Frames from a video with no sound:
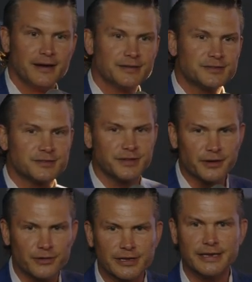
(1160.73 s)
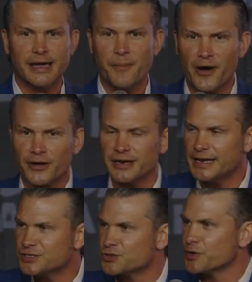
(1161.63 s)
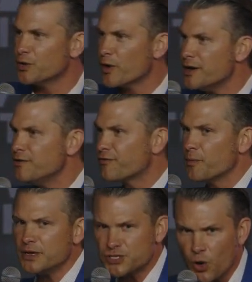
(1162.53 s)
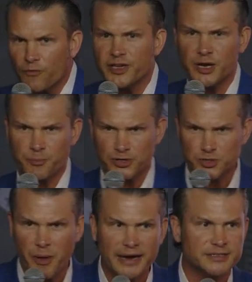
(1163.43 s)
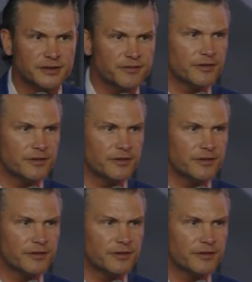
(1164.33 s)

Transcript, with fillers: It's literally American history written from the Soviet perspective.